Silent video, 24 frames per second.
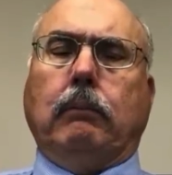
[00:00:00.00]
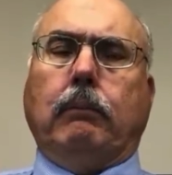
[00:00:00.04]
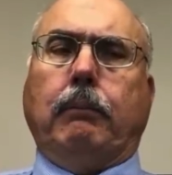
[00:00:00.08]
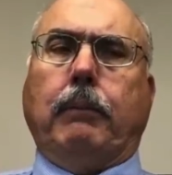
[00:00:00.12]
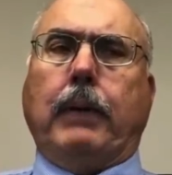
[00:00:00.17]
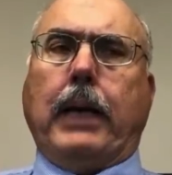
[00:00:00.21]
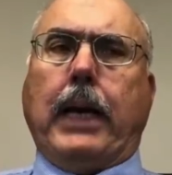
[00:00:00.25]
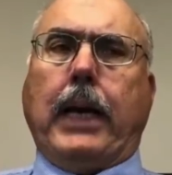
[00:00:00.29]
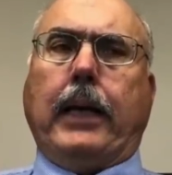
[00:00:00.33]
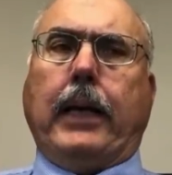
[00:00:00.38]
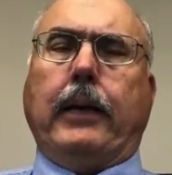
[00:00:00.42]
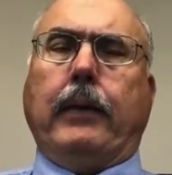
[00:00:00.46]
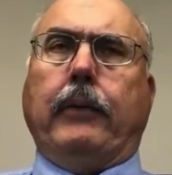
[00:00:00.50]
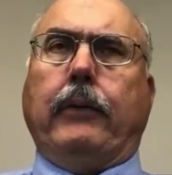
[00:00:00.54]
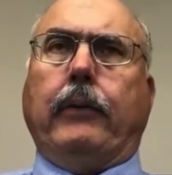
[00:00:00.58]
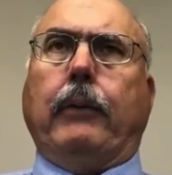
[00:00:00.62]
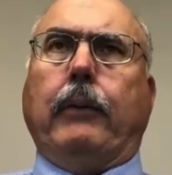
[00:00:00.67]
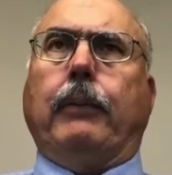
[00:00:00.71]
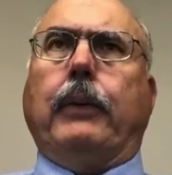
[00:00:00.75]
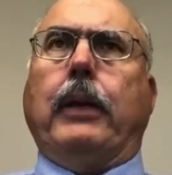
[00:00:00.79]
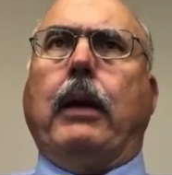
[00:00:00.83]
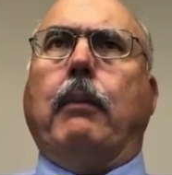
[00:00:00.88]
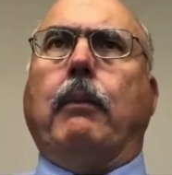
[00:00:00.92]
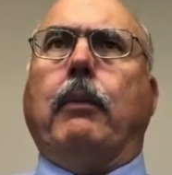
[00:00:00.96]
back in
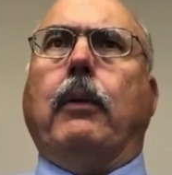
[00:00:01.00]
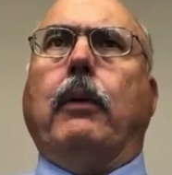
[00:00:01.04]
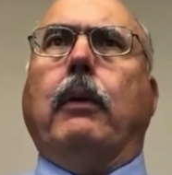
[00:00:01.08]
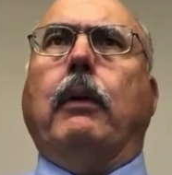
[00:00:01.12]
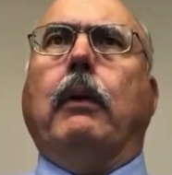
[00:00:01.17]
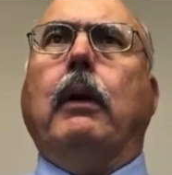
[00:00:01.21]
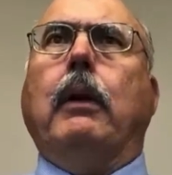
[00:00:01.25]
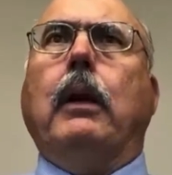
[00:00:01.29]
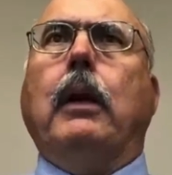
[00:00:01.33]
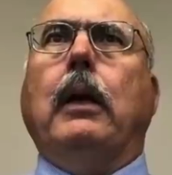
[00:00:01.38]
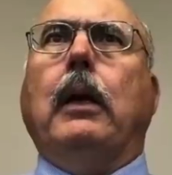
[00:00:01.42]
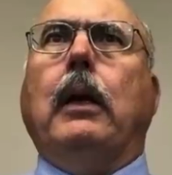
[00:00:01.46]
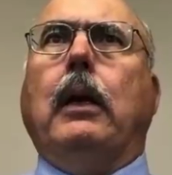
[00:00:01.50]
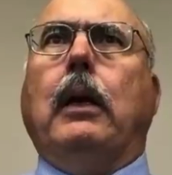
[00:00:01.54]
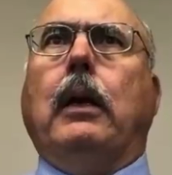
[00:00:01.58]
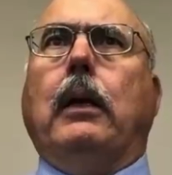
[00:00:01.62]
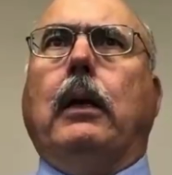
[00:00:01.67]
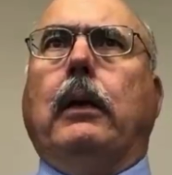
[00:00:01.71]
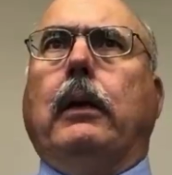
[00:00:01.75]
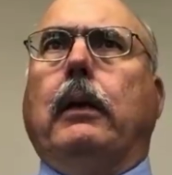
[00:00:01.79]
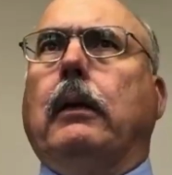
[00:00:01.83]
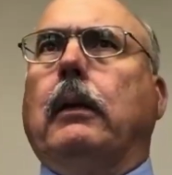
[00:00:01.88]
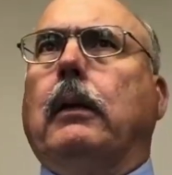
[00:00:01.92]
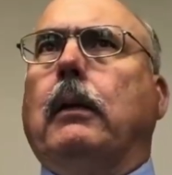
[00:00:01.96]
September.
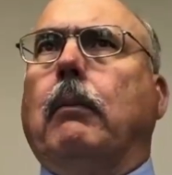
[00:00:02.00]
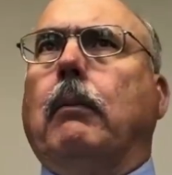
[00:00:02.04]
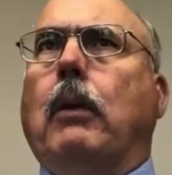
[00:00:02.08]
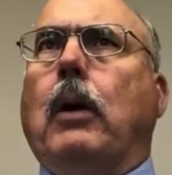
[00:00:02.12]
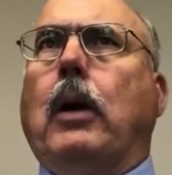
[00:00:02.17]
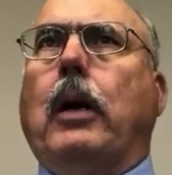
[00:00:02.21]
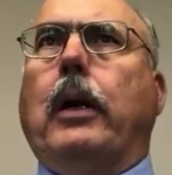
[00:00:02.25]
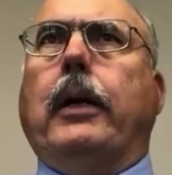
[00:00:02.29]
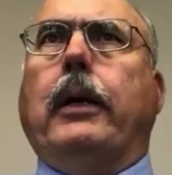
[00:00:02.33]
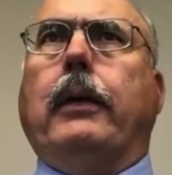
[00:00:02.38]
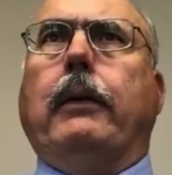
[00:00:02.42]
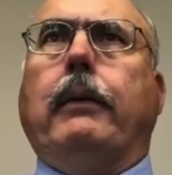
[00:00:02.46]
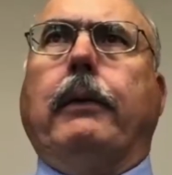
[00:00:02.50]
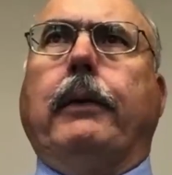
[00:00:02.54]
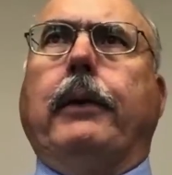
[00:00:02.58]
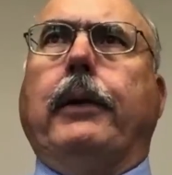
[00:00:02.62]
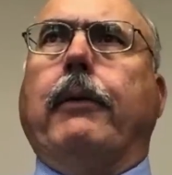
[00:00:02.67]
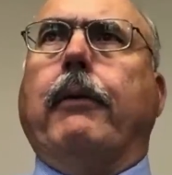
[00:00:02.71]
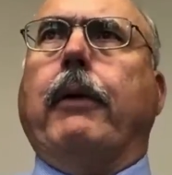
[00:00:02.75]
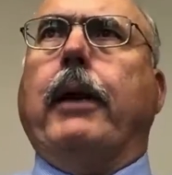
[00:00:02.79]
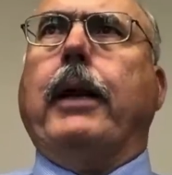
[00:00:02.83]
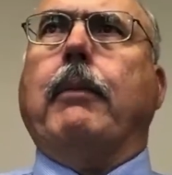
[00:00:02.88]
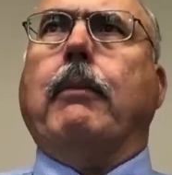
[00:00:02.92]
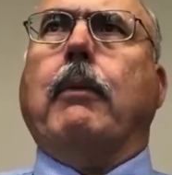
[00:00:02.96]
The market, the
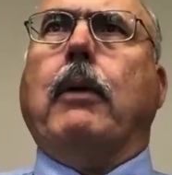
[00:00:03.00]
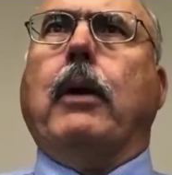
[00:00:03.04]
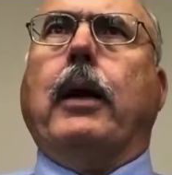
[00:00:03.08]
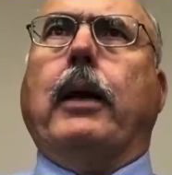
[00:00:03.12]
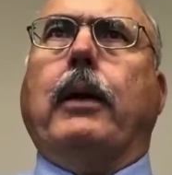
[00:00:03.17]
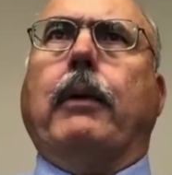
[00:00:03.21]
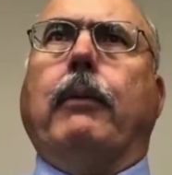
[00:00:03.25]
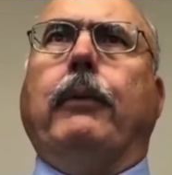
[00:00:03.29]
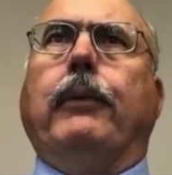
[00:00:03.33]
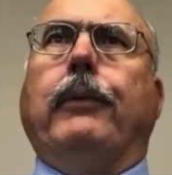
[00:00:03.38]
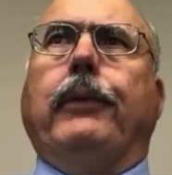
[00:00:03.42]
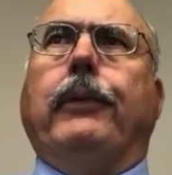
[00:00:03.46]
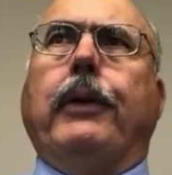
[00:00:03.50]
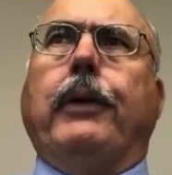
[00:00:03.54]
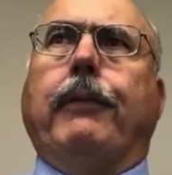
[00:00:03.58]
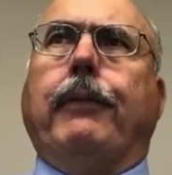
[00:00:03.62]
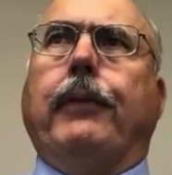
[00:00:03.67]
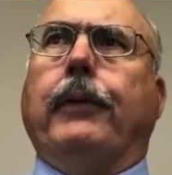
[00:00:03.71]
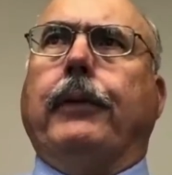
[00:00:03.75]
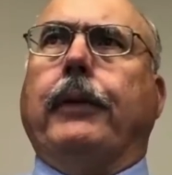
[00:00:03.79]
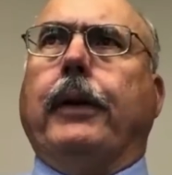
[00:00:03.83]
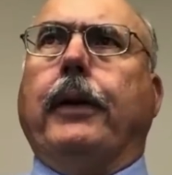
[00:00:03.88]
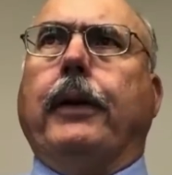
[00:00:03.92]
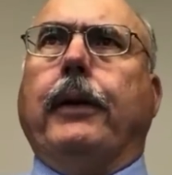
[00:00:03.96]
uranium market was
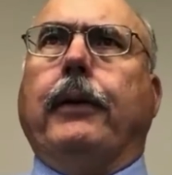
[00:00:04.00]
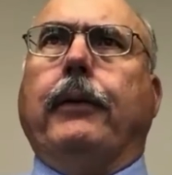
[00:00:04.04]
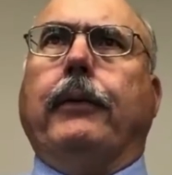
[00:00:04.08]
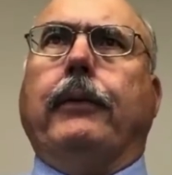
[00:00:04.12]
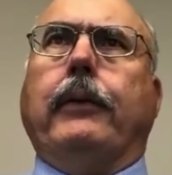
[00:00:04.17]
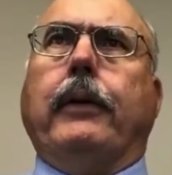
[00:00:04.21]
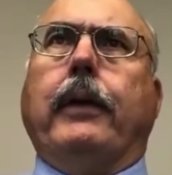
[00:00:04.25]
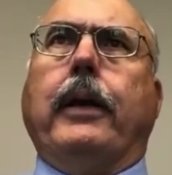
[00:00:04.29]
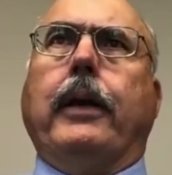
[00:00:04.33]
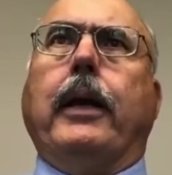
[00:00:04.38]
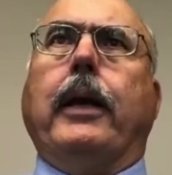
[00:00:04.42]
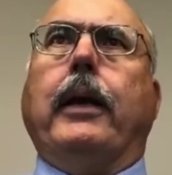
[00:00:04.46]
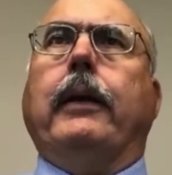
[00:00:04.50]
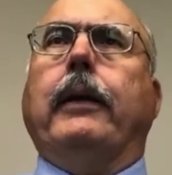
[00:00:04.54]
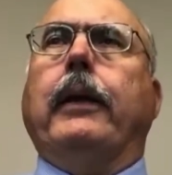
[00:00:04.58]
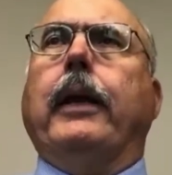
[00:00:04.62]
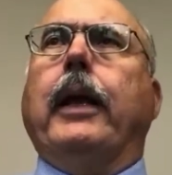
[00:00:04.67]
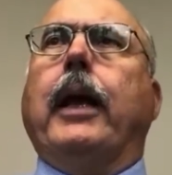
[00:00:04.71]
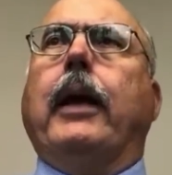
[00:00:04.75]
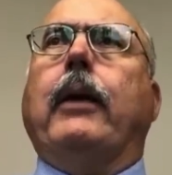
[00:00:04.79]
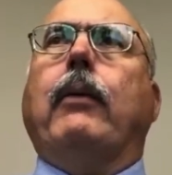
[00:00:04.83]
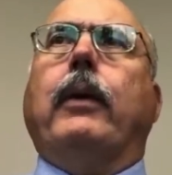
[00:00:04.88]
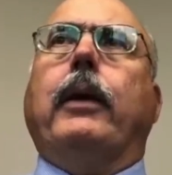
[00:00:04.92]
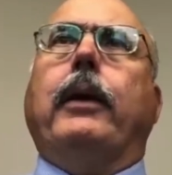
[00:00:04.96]
different than it is today. The
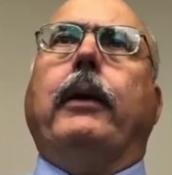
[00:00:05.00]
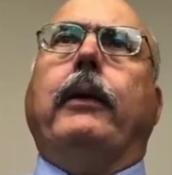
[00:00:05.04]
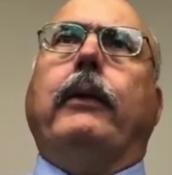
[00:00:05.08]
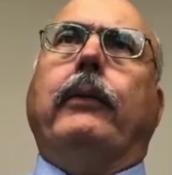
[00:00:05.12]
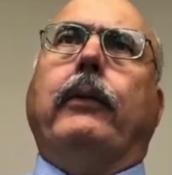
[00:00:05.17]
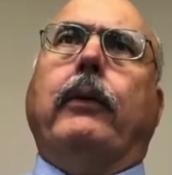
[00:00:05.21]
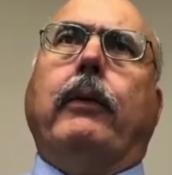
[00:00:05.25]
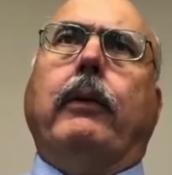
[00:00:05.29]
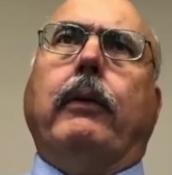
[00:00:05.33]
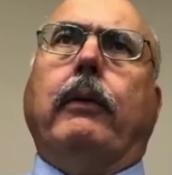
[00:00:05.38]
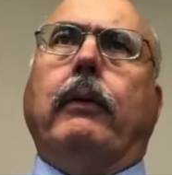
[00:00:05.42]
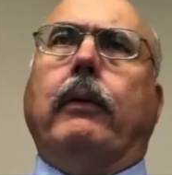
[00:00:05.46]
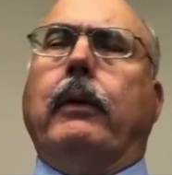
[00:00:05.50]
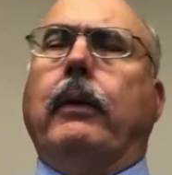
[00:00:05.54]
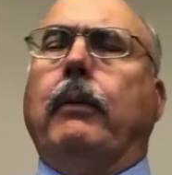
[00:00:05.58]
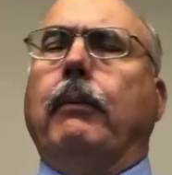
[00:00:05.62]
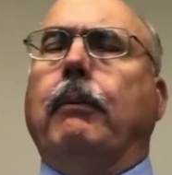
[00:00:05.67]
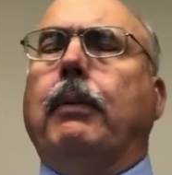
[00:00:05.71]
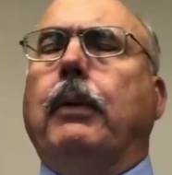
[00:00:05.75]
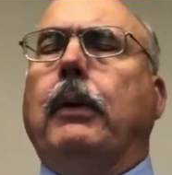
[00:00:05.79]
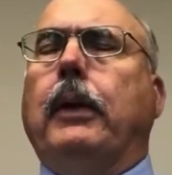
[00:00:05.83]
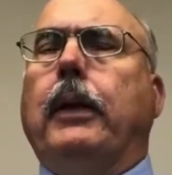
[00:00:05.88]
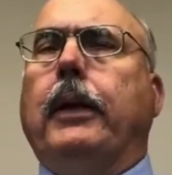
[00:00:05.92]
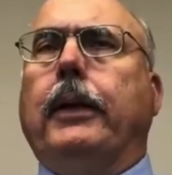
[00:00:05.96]
equities are
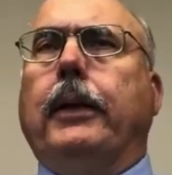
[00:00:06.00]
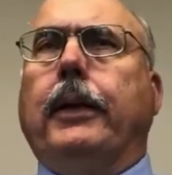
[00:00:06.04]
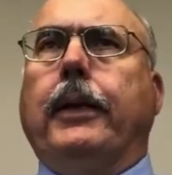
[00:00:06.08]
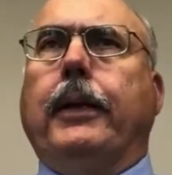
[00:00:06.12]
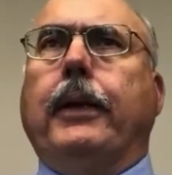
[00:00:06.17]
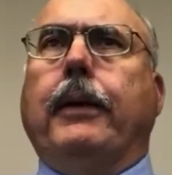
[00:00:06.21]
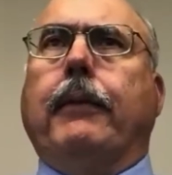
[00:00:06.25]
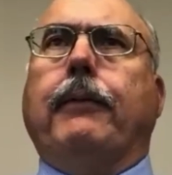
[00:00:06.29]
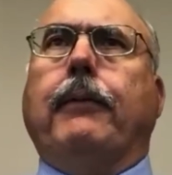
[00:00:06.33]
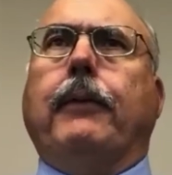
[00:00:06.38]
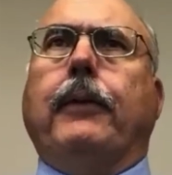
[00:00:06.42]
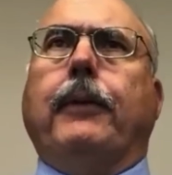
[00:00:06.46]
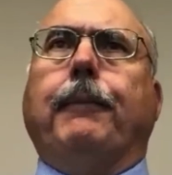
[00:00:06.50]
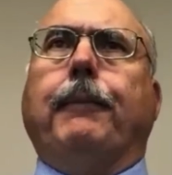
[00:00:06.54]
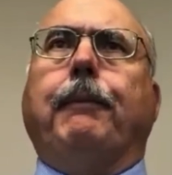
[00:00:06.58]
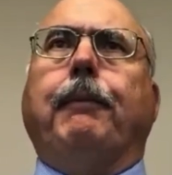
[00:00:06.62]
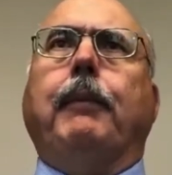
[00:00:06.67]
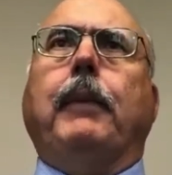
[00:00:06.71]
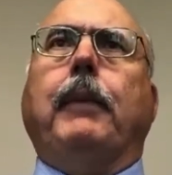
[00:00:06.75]
completely different.